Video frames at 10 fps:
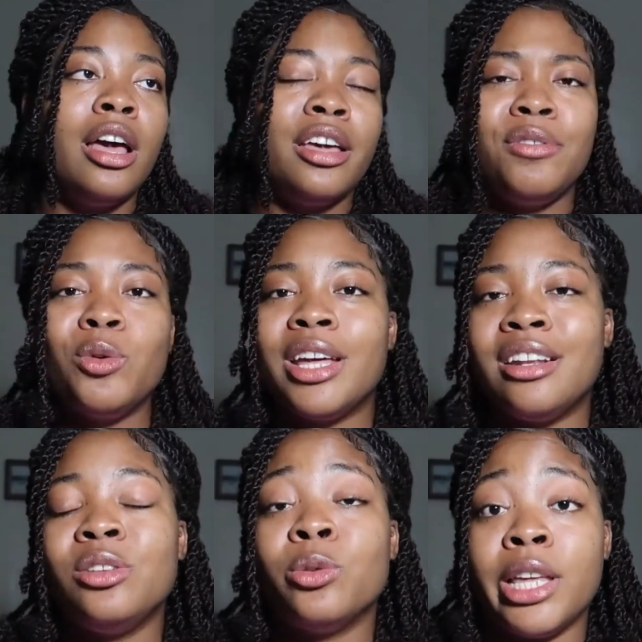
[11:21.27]
If you get
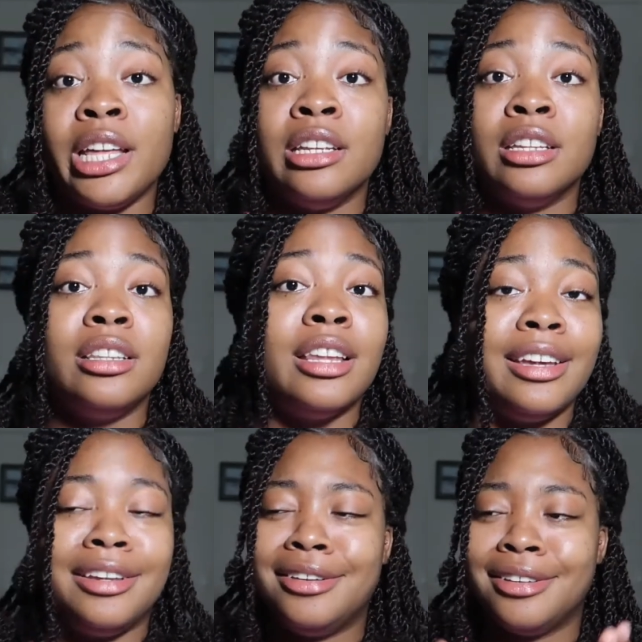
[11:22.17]
it, you get it.
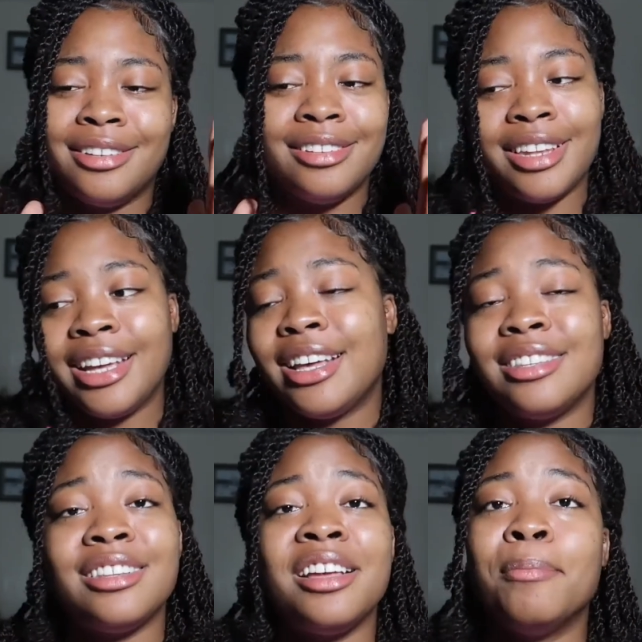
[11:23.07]
Like I
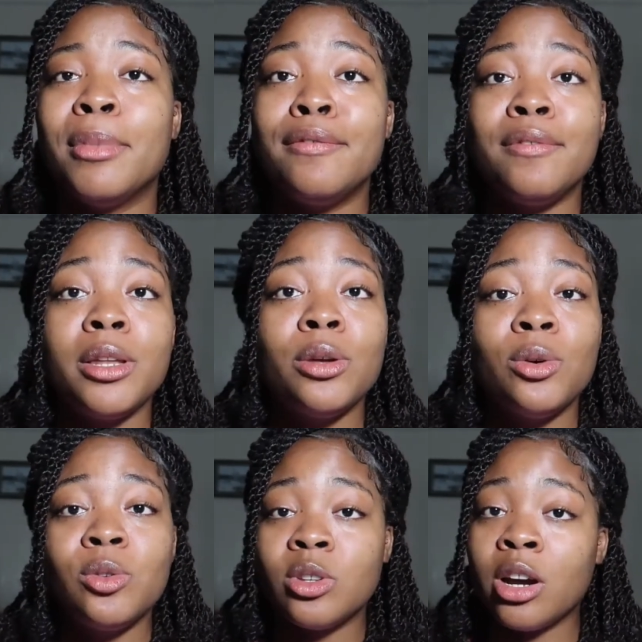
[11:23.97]
said, my
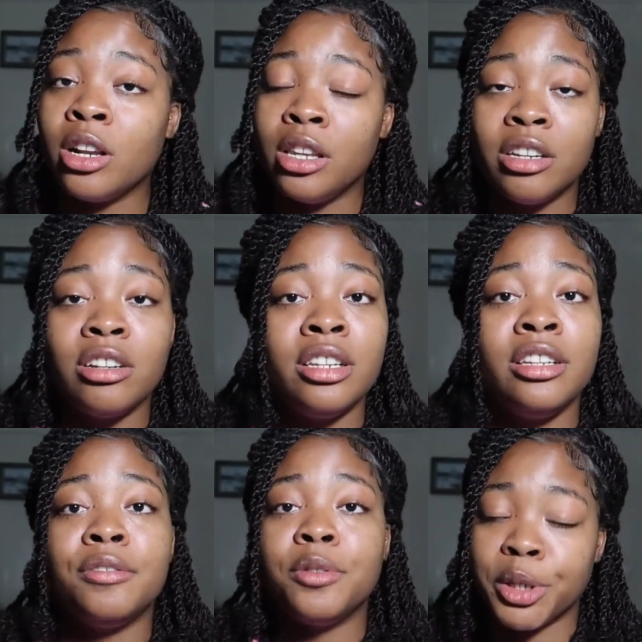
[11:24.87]
videos are
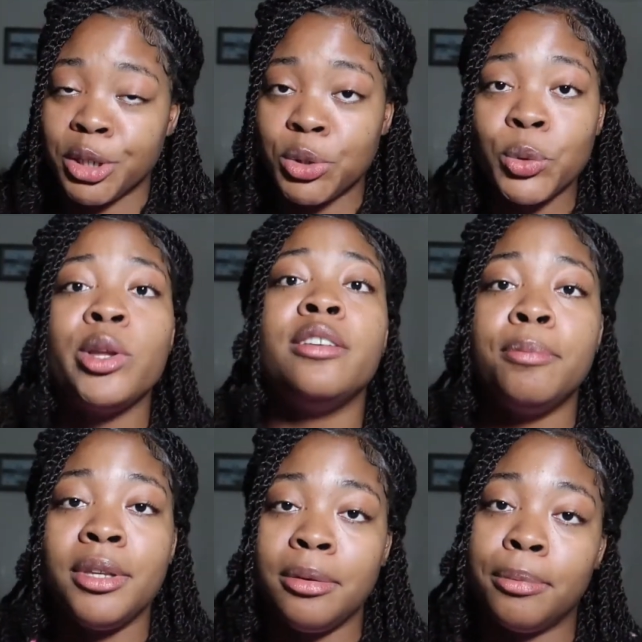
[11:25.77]
literally for intuitive
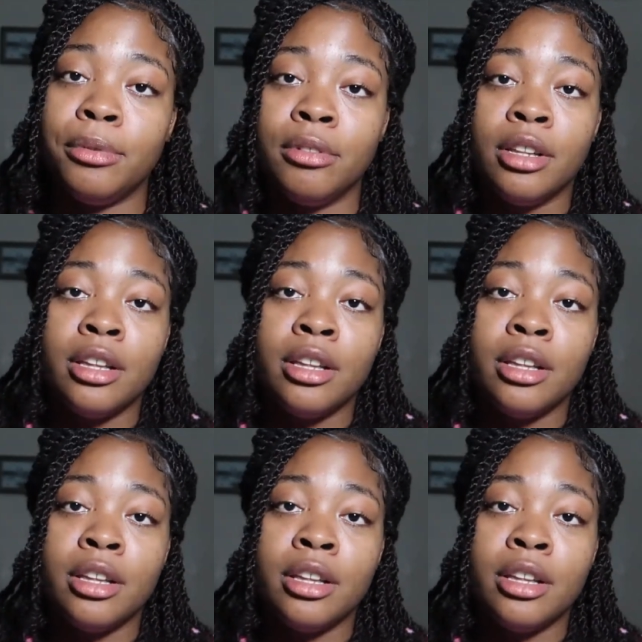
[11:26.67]
people.